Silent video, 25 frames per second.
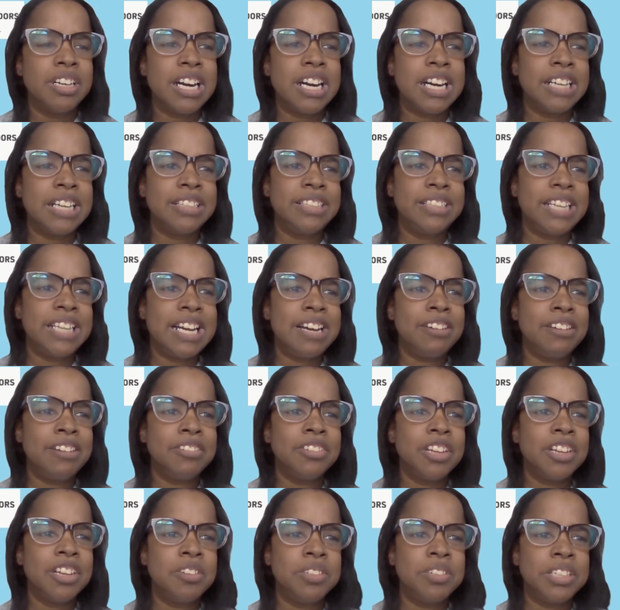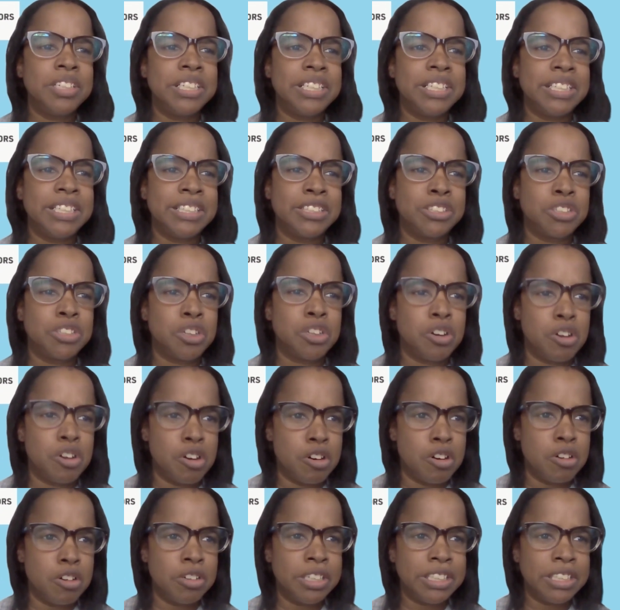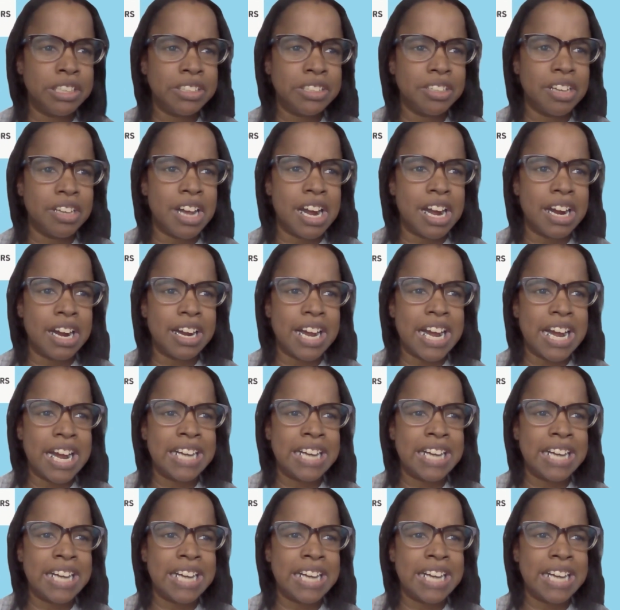I downloaded it's the August lock.